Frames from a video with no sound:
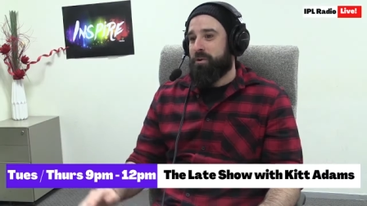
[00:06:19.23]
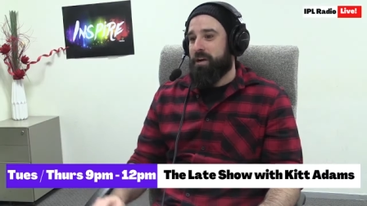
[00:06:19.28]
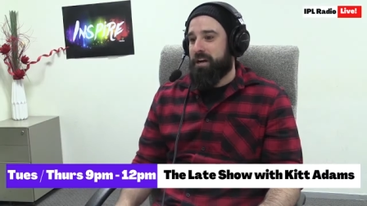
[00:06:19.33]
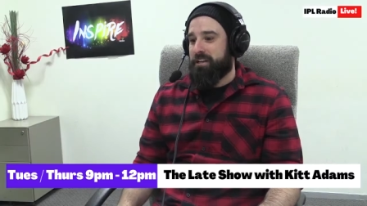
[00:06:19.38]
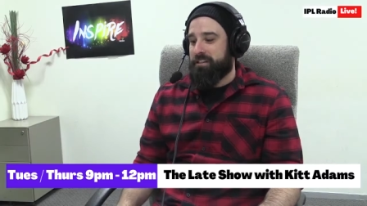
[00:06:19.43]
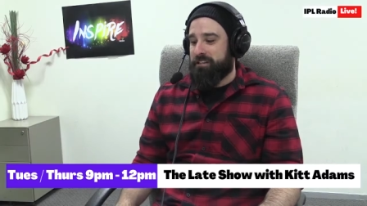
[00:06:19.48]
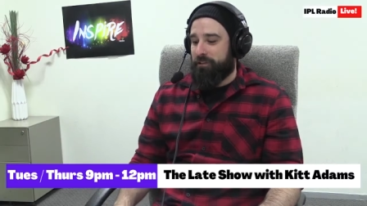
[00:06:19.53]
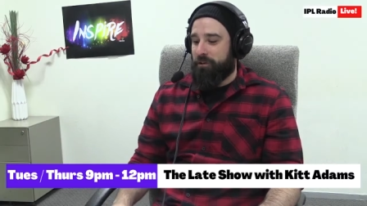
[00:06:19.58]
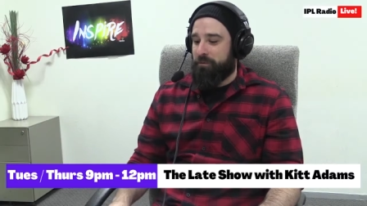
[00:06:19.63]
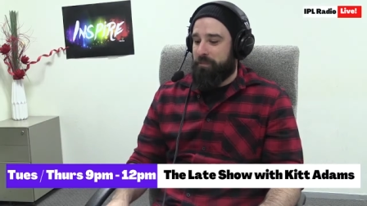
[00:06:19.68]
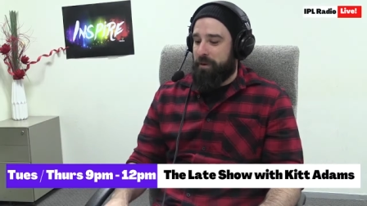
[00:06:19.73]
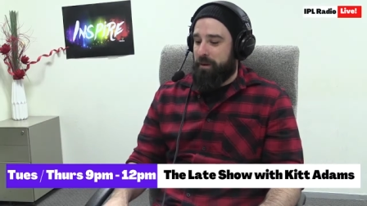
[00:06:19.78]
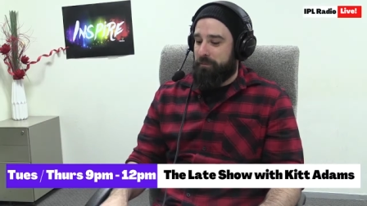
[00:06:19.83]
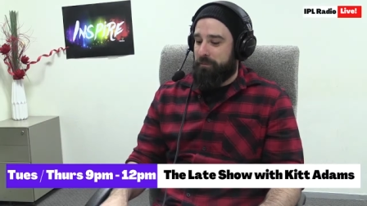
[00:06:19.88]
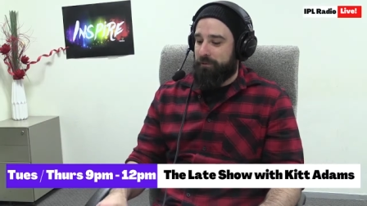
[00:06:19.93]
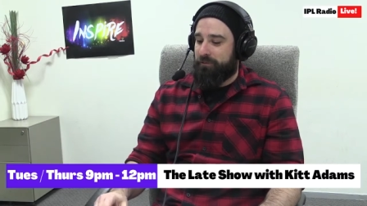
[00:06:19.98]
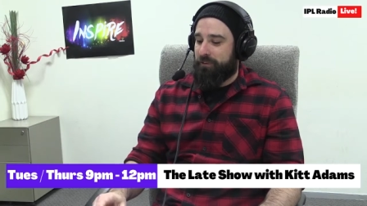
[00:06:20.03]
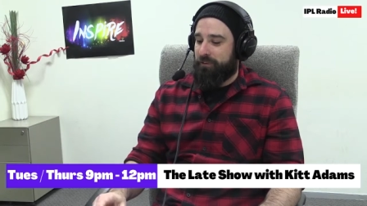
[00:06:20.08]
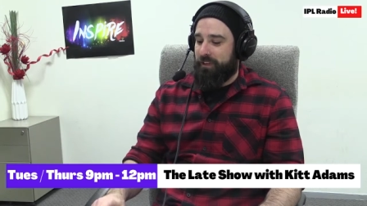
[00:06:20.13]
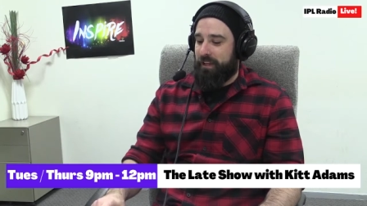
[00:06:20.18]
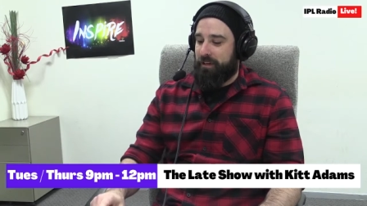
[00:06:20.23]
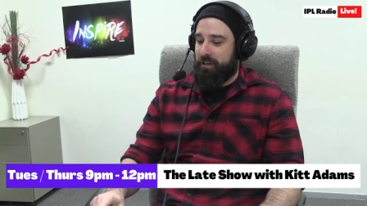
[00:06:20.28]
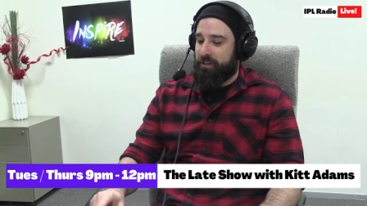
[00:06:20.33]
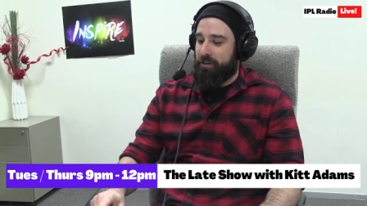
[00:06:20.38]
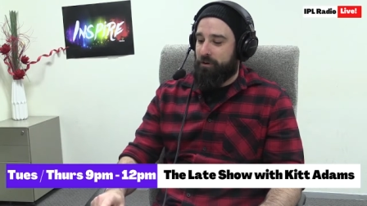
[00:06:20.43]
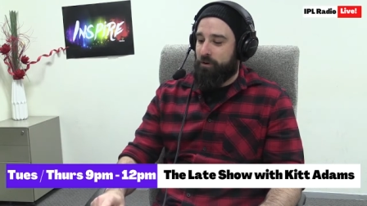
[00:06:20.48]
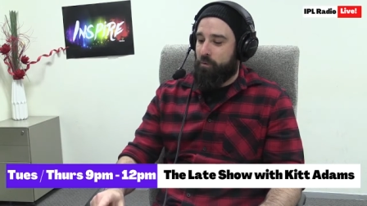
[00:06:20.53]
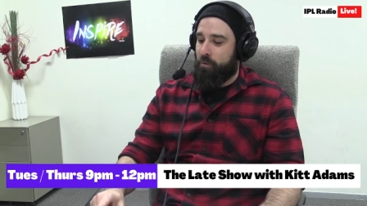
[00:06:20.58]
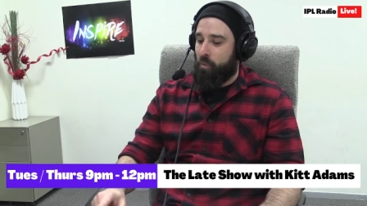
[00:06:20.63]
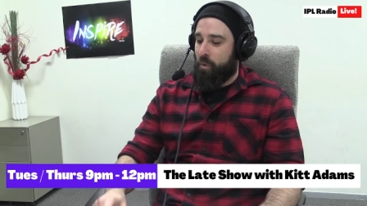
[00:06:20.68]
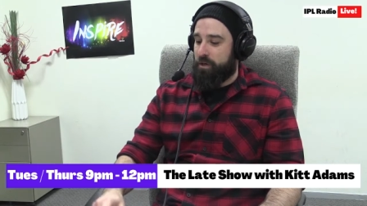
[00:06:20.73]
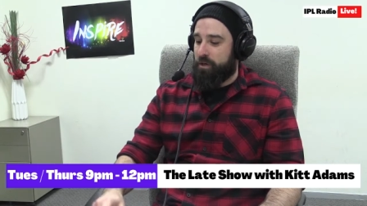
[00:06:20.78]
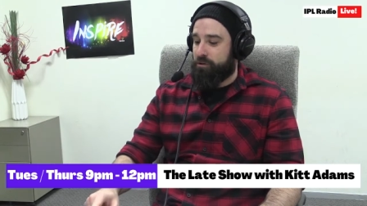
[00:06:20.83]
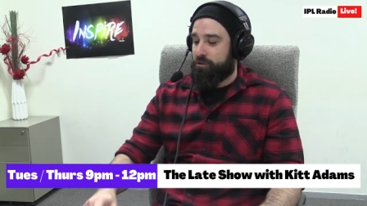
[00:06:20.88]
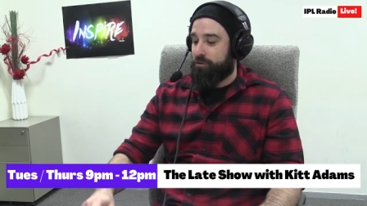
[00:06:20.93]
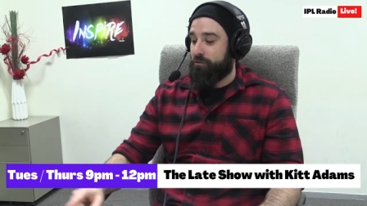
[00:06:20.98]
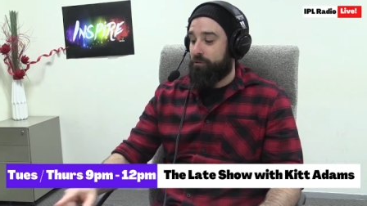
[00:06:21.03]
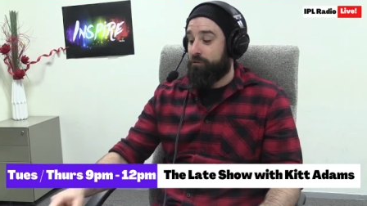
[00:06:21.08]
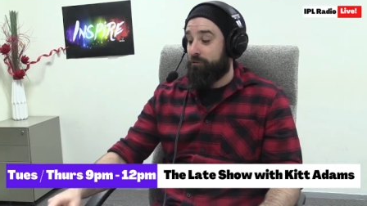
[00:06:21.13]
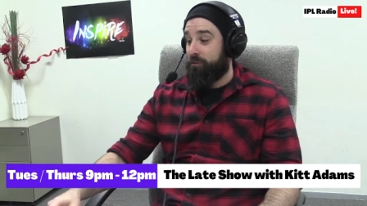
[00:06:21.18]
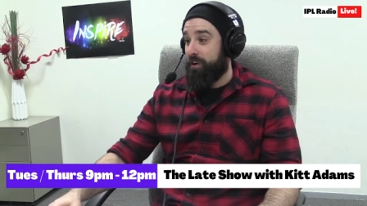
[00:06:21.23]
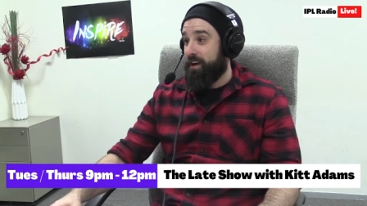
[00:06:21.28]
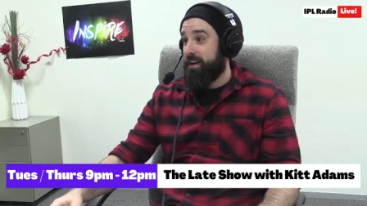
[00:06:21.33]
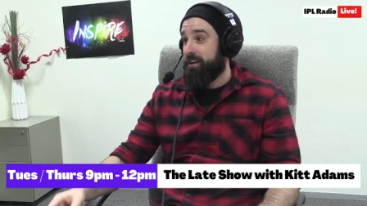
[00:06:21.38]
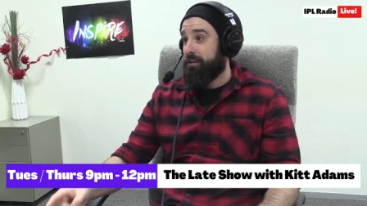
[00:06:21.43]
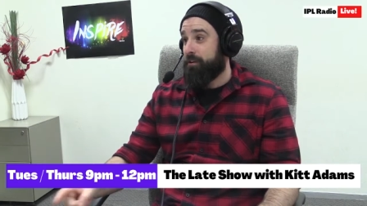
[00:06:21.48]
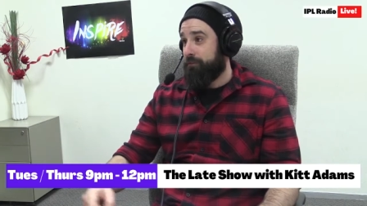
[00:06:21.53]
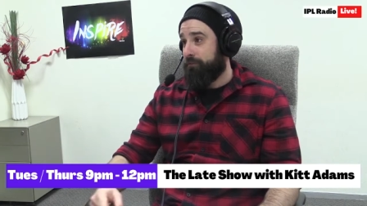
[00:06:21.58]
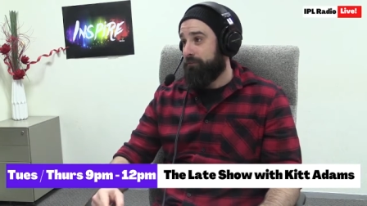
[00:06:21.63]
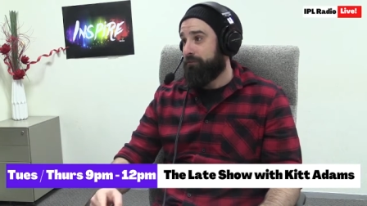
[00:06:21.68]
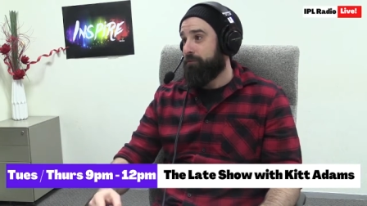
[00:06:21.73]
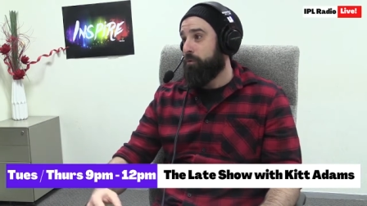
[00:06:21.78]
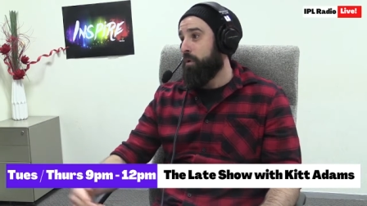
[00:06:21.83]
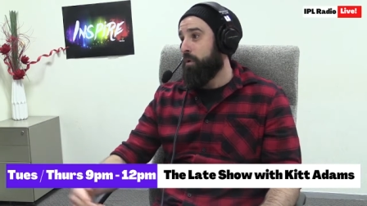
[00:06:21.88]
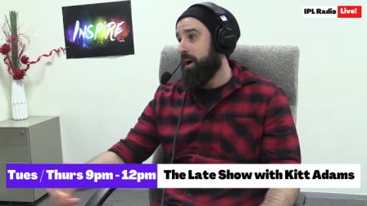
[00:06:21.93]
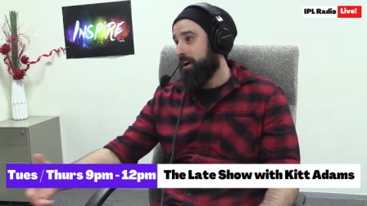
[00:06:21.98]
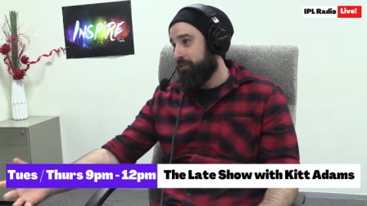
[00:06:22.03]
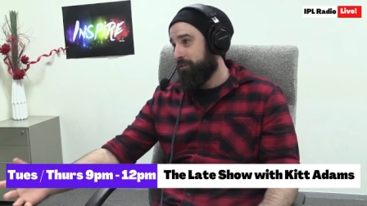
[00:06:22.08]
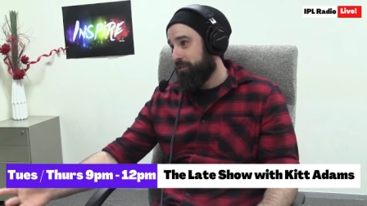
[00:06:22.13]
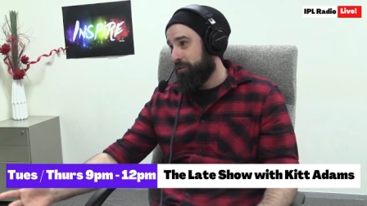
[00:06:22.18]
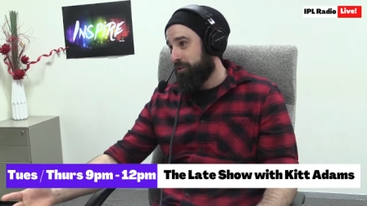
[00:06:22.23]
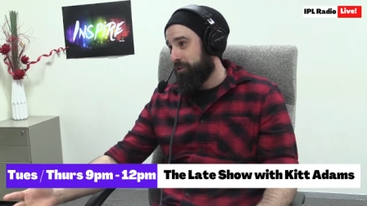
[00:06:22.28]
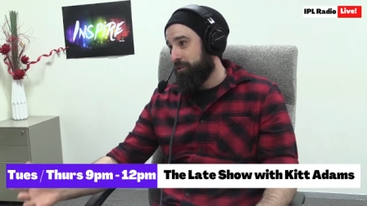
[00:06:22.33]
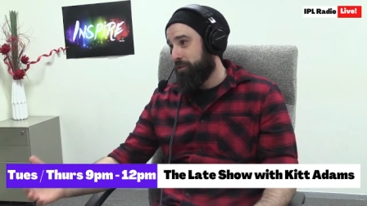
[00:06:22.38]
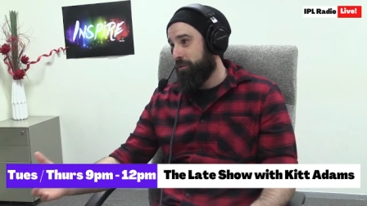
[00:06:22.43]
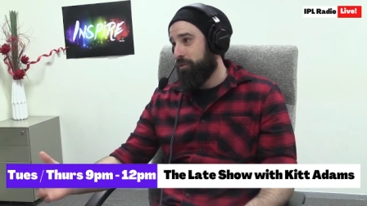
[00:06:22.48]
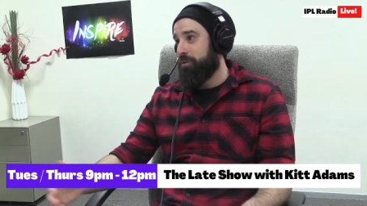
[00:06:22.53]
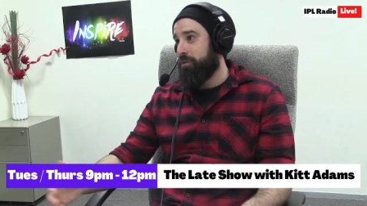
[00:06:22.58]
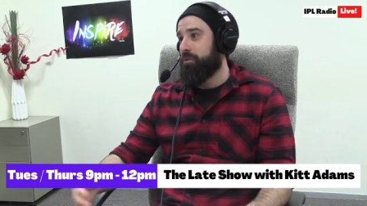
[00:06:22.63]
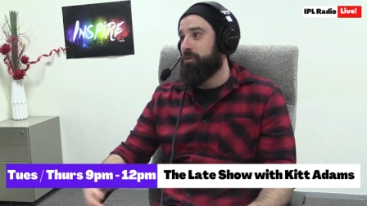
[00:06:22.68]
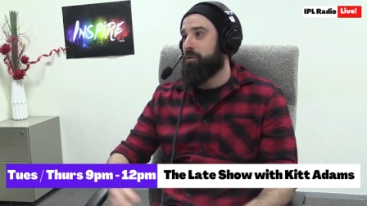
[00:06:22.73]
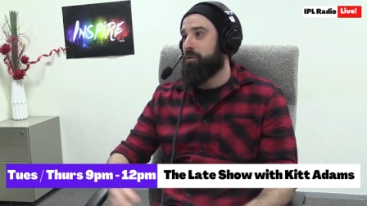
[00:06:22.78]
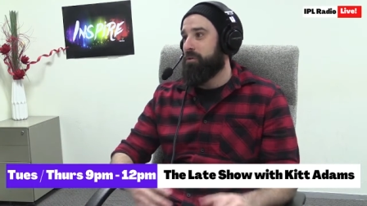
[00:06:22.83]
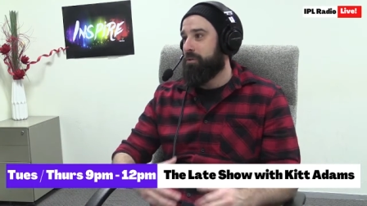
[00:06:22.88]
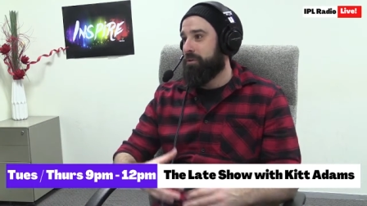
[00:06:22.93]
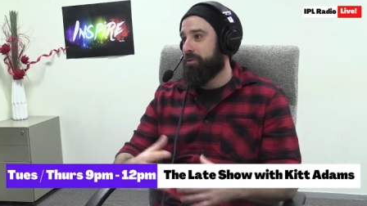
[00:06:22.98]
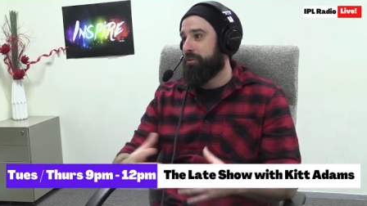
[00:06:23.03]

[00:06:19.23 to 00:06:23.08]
A lot of people look for 1, 2, 3 of 400 or